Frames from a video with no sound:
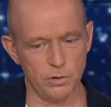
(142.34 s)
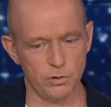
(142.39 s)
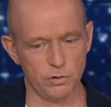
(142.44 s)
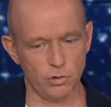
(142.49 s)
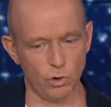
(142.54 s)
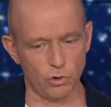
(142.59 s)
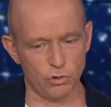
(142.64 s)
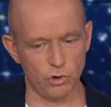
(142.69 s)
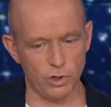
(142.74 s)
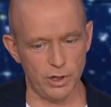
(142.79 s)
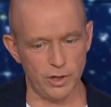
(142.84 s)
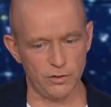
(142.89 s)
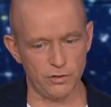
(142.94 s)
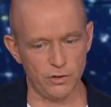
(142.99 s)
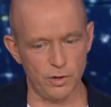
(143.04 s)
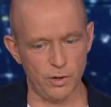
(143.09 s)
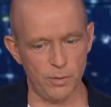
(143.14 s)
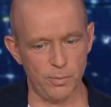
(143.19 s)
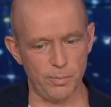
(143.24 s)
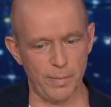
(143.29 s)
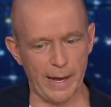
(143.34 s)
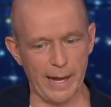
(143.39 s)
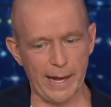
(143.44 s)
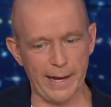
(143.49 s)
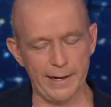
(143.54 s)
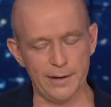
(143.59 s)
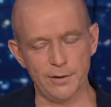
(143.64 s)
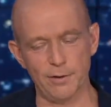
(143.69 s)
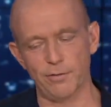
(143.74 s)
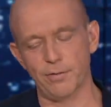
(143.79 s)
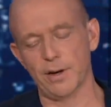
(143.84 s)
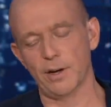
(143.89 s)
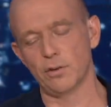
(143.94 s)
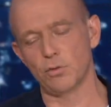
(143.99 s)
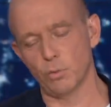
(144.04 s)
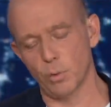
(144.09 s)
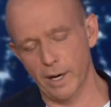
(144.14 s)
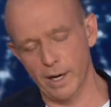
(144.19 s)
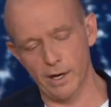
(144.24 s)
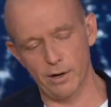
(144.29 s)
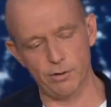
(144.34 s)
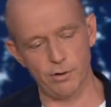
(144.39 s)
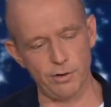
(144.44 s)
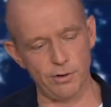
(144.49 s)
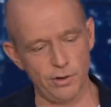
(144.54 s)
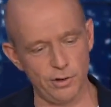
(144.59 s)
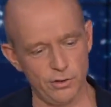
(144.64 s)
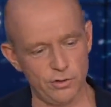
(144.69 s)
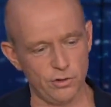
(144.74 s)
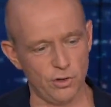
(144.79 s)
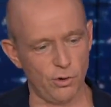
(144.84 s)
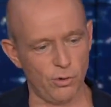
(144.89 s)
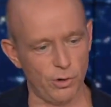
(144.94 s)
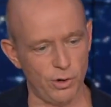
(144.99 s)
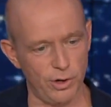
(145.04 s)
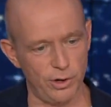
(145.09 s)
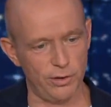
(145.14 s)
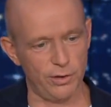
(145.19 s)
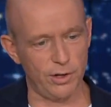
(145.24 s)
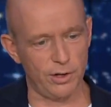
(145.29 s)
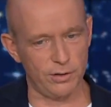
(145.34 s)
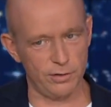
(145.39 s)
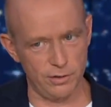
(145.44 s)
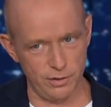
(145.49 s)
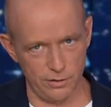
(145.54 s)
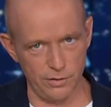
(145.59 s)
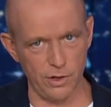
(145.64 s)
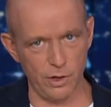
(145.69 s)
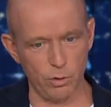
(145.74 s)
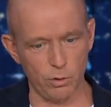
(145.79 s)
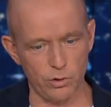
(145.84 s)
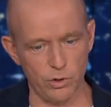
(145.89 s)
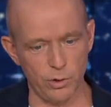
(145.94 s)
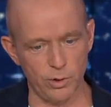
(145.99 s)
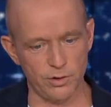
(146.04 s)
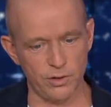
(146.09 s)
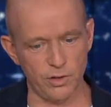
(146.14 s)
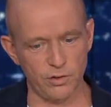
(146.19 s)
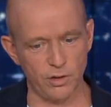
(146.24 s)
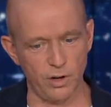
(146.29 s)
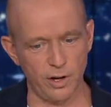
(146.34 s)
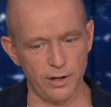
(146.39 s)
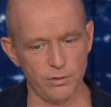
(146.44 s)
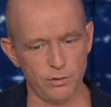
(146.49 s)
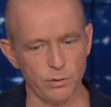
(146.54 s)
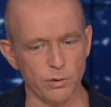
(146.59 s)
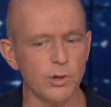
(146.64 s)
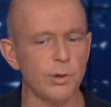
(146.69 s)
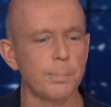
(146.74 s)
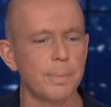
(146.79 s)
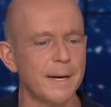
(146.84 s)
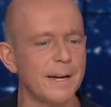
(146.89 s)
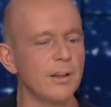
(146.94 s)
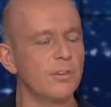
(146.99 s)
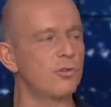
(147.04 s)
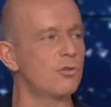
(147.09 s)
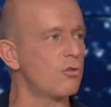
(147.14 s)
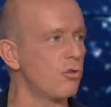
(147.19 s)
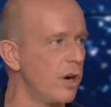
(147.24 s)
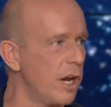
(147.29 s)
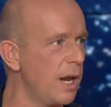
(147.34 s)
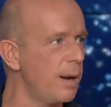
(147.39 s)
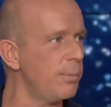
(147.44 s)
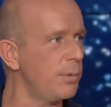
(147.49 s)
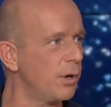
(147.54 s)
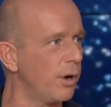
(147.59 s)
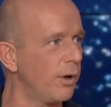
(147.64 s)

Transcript: socialism and, you know, Venezuela and so on and the old USSR, I thought it was a bit extreme.